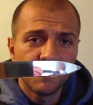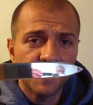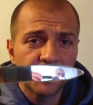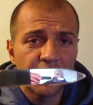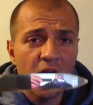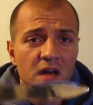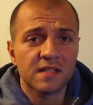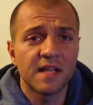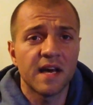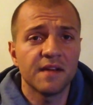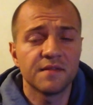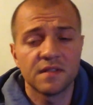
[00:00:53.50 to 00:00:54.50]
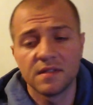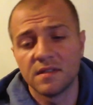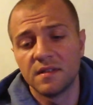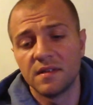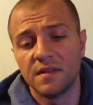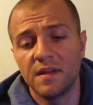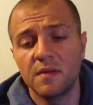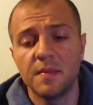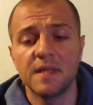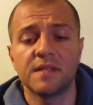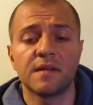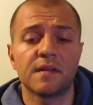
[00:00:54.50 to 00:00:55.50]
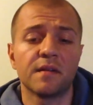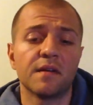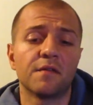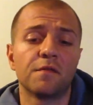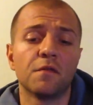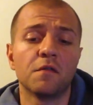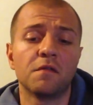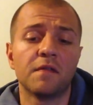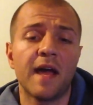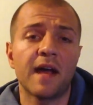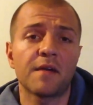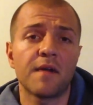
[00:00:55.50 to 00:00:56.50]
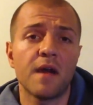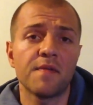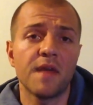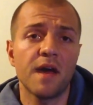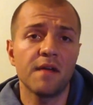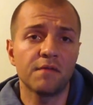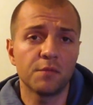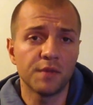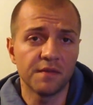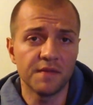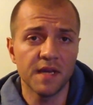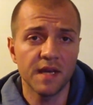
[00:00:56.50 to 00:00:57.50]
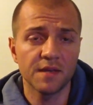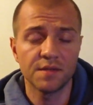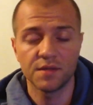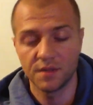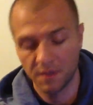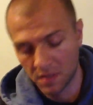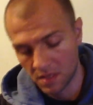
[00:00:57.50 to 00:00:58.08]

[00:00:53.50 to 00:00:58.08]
Victorinox knives, they're basically a full flat ground knife with a V-edge.